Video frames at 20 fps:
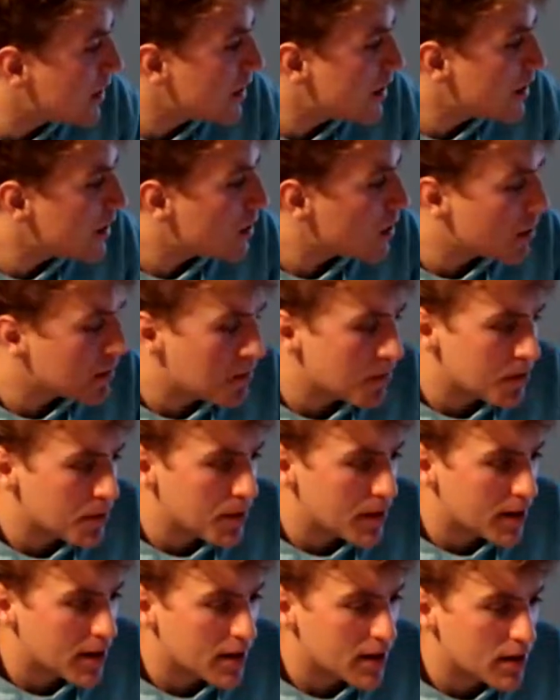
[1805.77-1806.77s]
Hopefully,
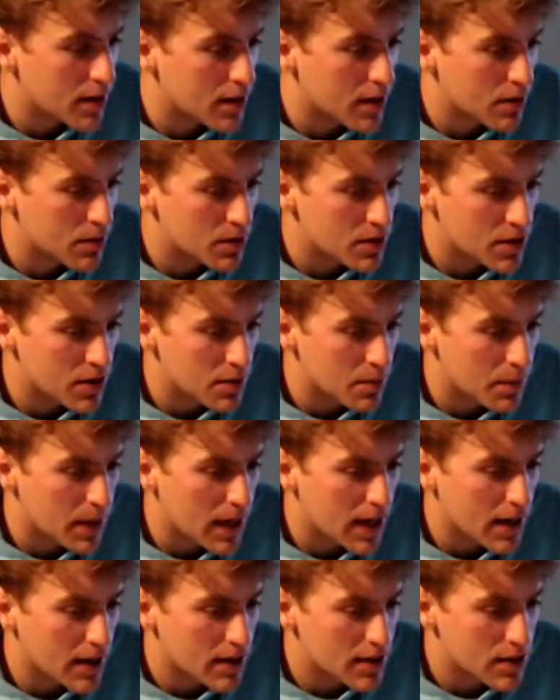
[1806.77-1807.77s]
we can return
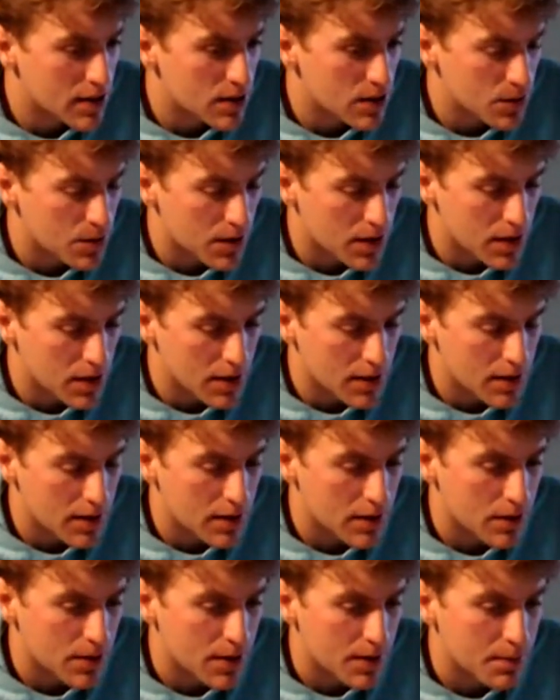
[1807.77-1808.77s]
back
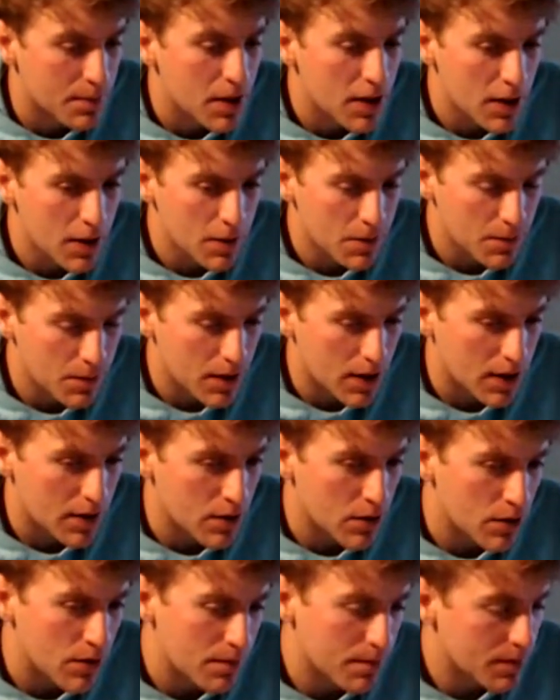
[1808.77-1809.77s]
to not
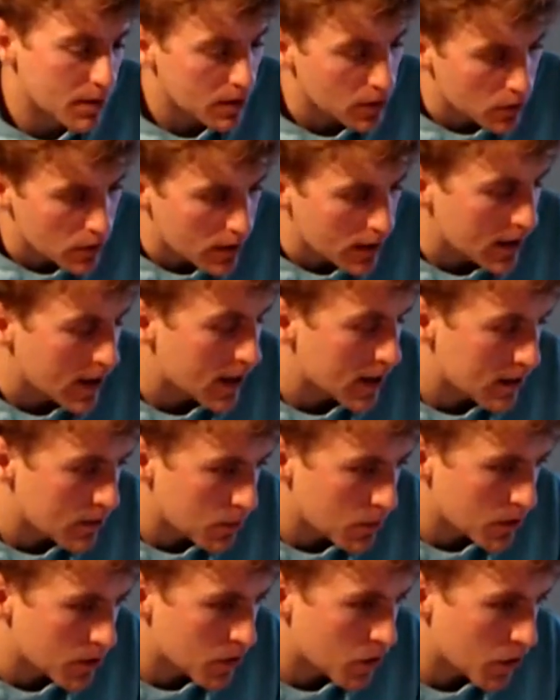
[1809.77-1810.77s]

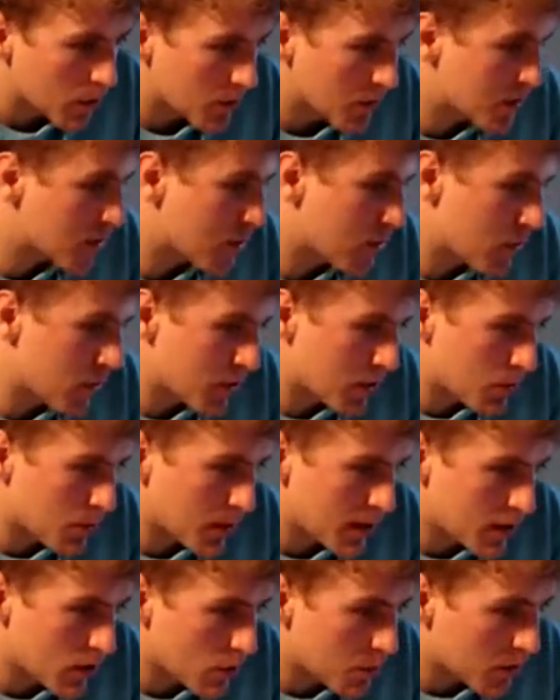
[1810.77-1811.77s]
the word normal's thrown out
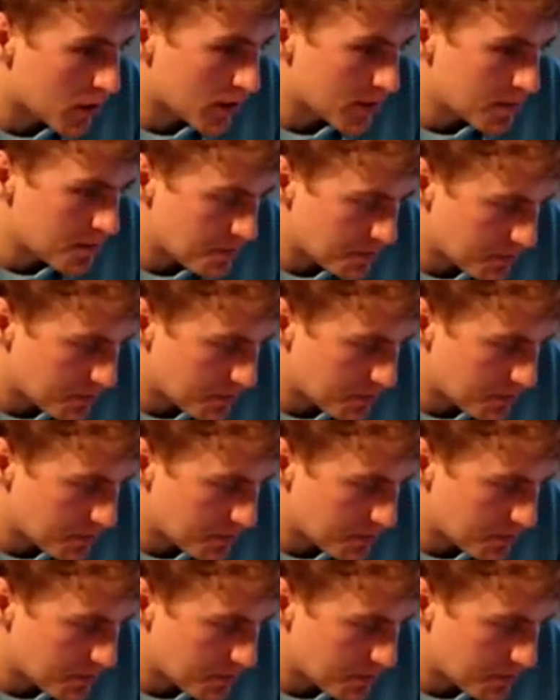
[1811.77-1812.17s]
the window, but